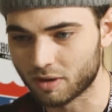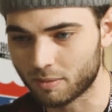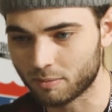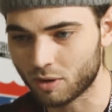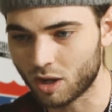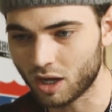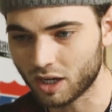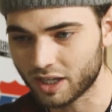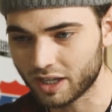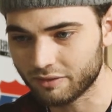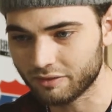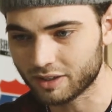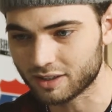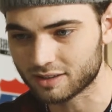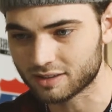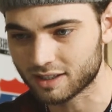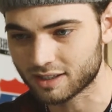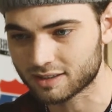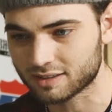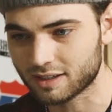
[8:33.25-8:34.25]
I'm not giving
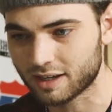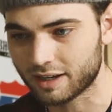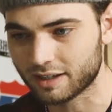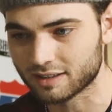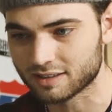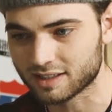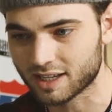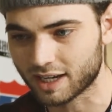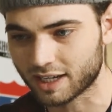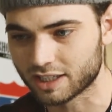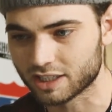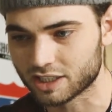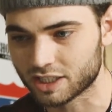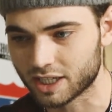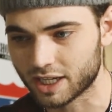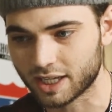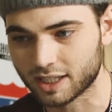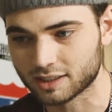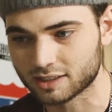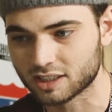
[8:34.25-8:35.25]
6ix9ine a second
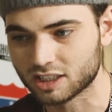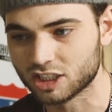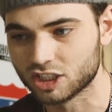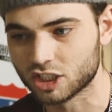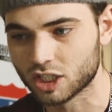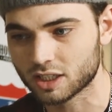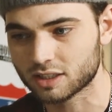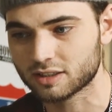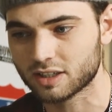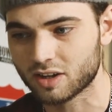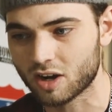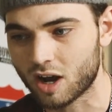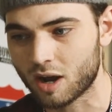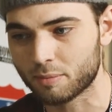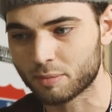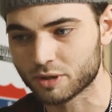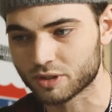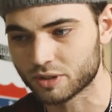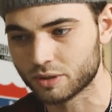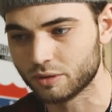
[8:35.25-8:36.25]
chance, just an
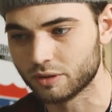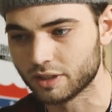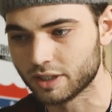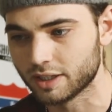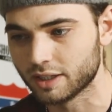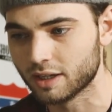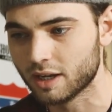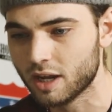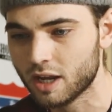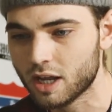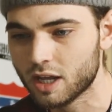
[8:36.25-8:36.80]
opportunity.